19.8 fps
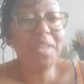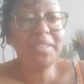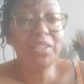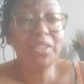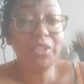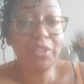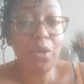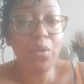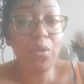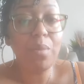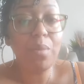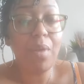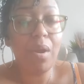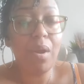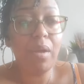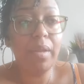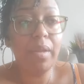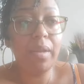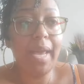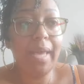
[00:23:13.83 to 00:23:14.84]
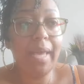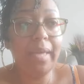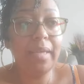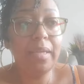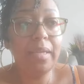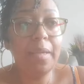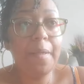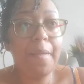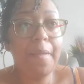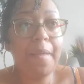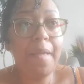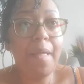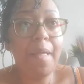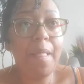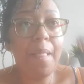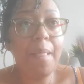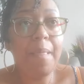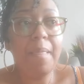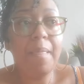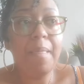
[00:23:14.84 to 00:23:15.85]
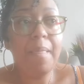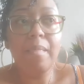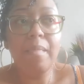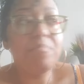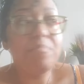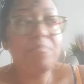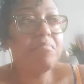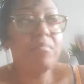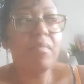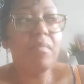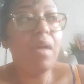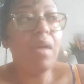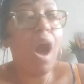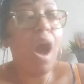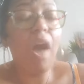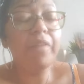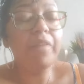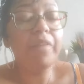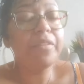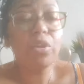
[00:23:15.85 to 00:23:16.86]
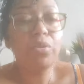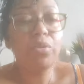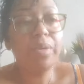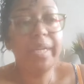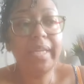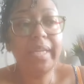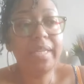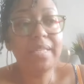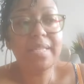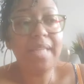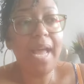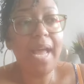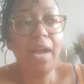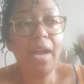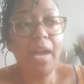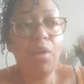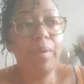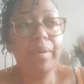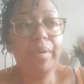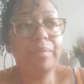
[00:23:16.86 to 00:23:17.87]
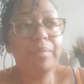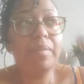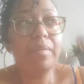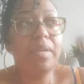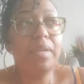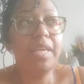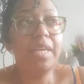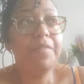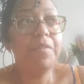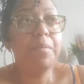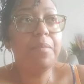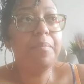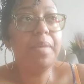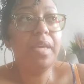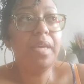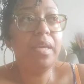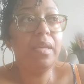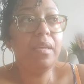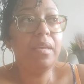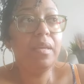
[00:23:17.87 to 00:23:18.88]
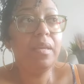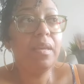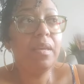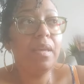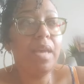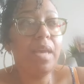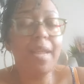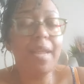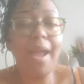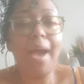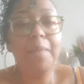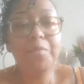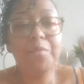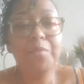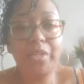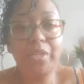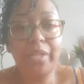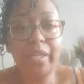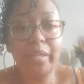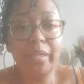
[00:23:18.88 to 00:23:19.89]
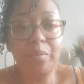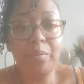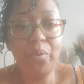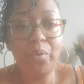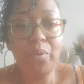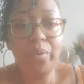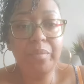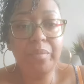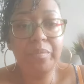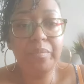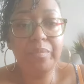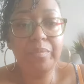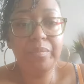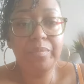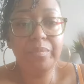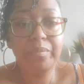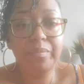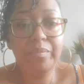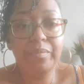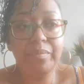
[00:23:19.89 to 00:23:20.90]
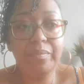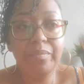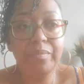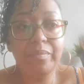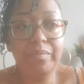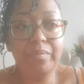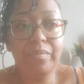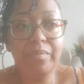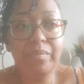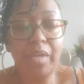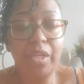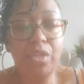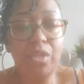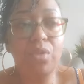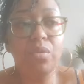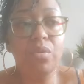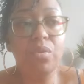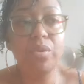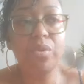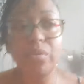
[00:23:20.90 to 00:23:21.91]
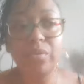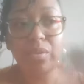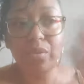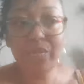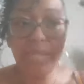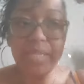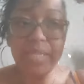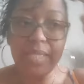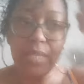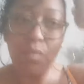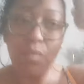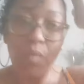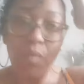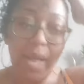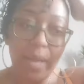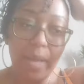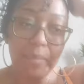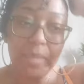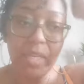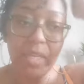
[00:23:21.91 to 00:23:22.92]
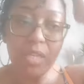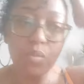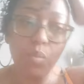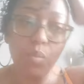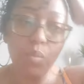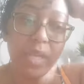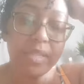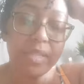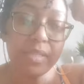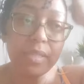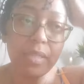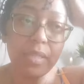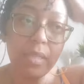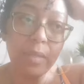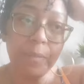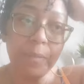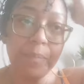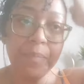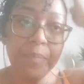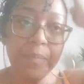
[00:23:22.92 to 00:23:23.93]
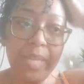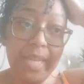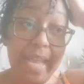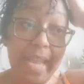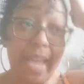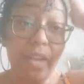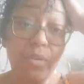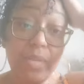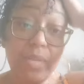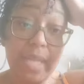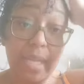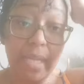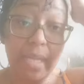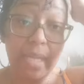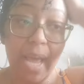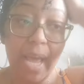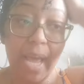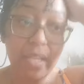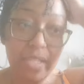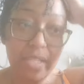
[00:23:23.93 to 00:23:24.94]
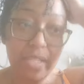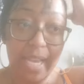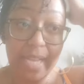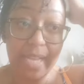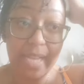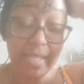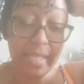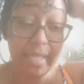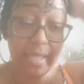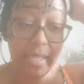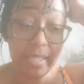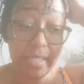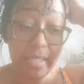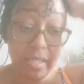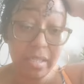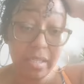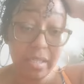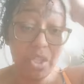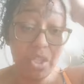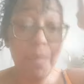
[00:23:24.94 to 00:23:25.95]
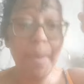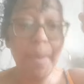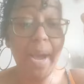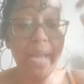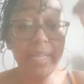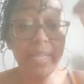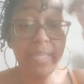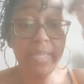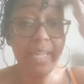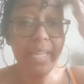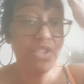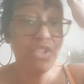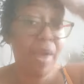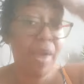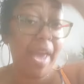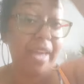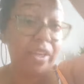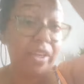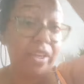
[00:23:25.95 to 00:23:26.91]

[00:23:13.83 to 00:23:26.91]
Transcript: the show tomorrow night. Off the grid is not going to even be an option anymore. And you'll see why. Because once the nanotechnology actually gets into your body, they tracking